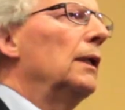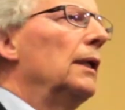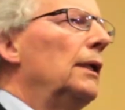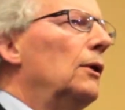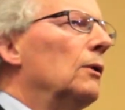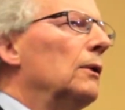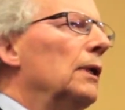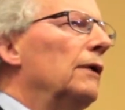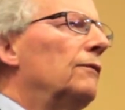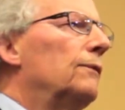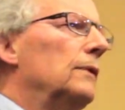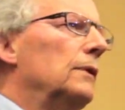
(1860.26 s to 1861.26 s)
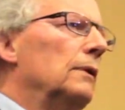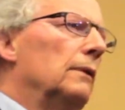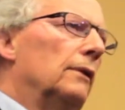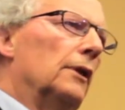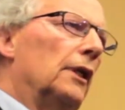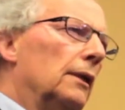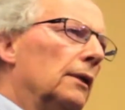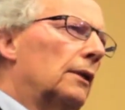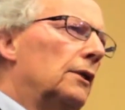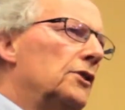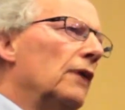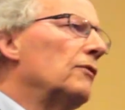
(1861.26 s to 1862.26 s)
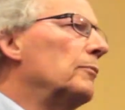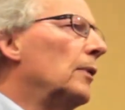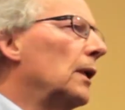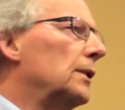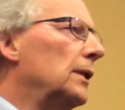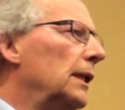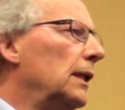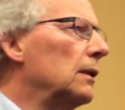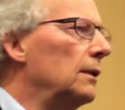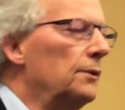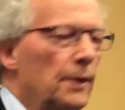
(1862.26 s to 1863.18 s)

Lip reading: if the Conservative Party in England